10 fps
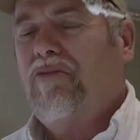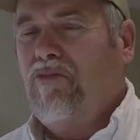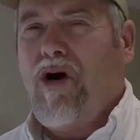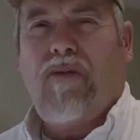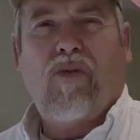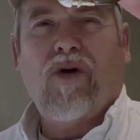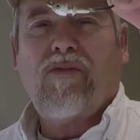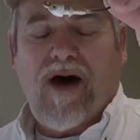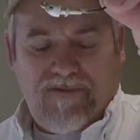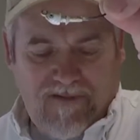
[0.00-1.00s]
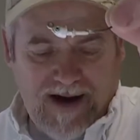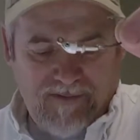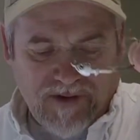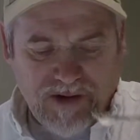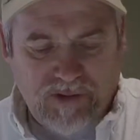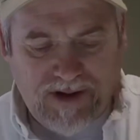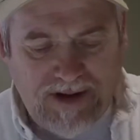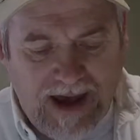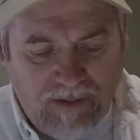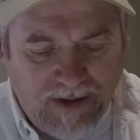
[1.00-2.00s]
Probably one of my favorites. Between
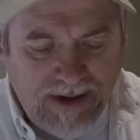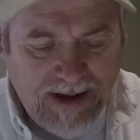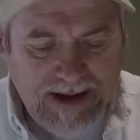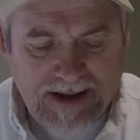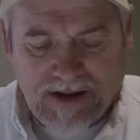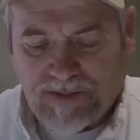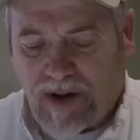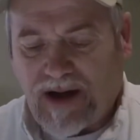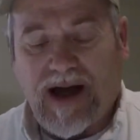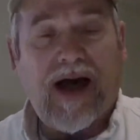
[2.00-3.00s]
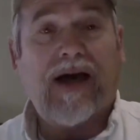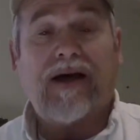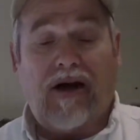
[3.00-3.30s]
that one and this buckeye head,